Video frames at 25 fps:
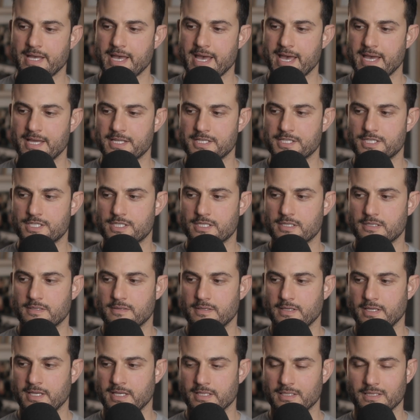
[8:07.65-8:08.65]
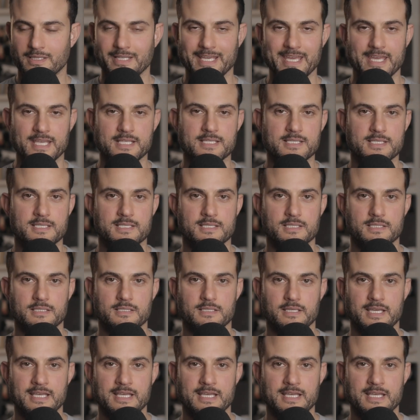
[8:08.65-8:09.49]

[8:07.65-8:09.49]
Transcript: and it leans